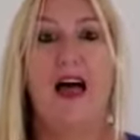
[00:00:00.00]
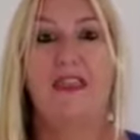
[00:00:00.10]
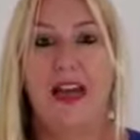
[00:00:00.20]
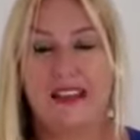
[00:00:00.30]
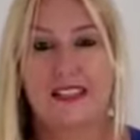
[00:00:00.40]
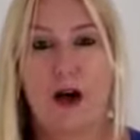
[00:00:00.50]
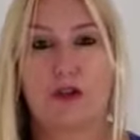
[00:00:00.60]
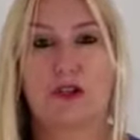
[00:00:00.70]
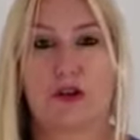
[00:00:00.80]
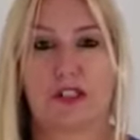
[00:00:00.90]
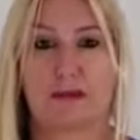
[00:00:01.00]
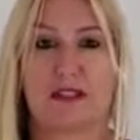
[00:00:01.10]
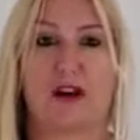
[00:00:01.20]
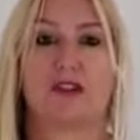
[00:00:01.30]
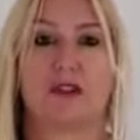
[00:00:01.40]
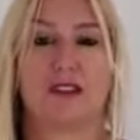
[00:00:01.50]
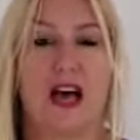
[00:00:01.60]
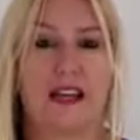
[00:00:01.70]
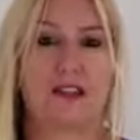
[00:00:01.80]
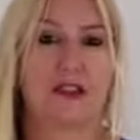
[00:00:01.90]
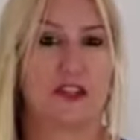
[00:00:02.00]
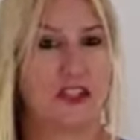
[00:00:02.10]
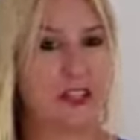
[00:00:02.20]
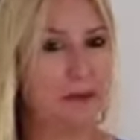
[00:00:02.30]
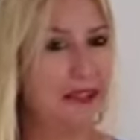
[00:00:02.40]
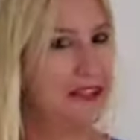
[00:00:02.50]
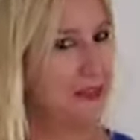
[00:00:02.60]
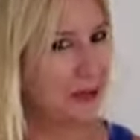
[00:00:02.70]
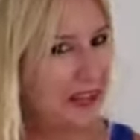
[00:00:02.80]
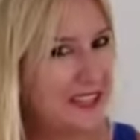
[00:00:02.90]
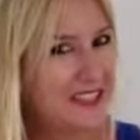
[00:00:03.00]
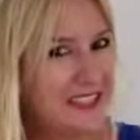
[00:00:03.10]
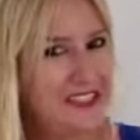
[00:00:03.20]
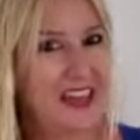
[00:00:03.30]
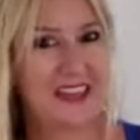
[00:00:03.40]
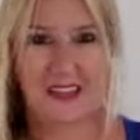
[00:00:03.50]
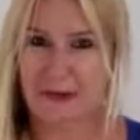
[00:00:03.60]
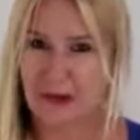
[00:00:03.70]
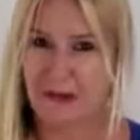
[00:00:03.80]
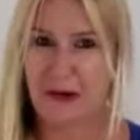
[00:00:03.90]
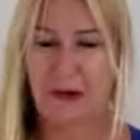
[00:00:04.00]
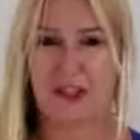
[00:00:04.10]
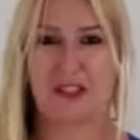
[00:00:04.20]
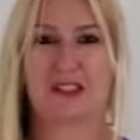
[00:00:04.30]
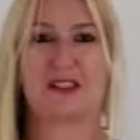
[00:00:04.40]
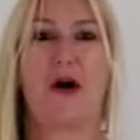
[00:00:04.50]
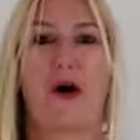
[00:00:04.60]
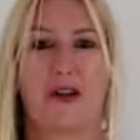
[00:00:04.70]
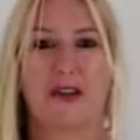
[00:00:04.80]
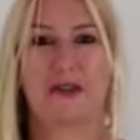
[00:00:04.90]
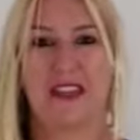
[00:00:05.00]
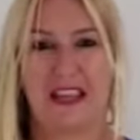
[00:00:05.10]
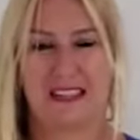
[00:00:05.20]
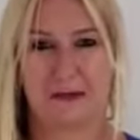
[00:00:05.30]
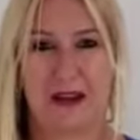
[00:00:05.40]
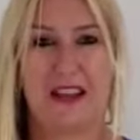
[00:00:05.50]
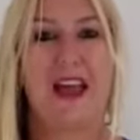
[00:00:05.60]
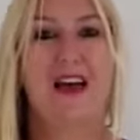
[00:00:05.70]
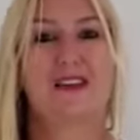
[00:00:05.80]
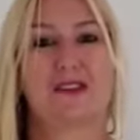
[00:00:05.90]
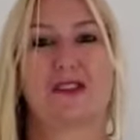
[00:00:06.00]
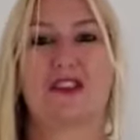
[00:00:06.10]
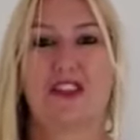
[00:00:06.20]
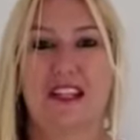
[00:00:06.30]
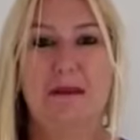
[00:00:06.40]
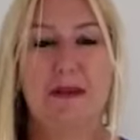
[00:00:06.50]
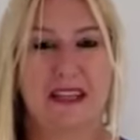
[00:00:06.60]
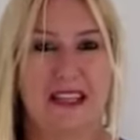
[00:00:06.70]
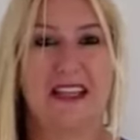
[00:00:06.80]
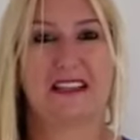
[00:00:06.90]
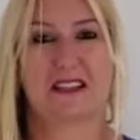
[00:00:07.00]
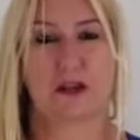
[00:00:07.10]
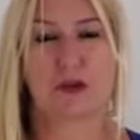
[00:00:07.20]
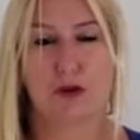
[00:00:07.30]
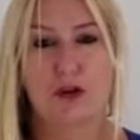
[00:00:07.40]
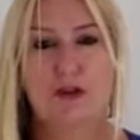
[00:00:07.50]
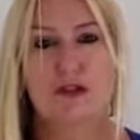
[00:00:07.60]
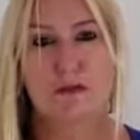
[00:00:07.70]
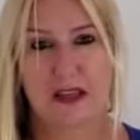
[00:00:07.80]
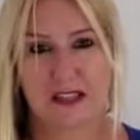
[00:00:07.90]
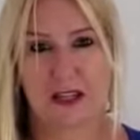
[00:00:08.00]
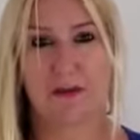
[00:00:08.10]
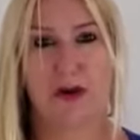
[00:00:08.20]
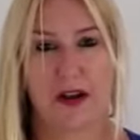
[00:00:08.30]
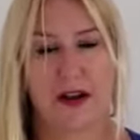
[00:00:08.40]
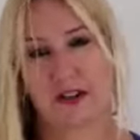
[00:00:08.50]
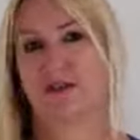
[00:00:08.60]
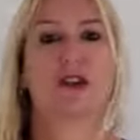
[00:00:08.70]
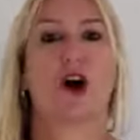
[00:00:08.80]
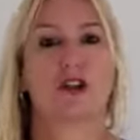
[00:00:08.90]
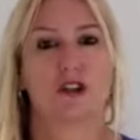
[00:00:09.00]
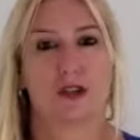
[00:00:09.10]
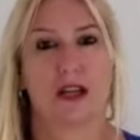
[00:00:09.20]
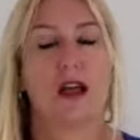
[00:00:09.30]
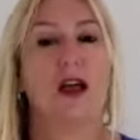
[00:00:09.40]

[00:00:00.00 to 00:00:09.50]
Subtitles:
That's how tourism is also tied to the GDP. So hint, hint, that is one of the questions on your test, right? So the GDP is a gross domestic product of a country.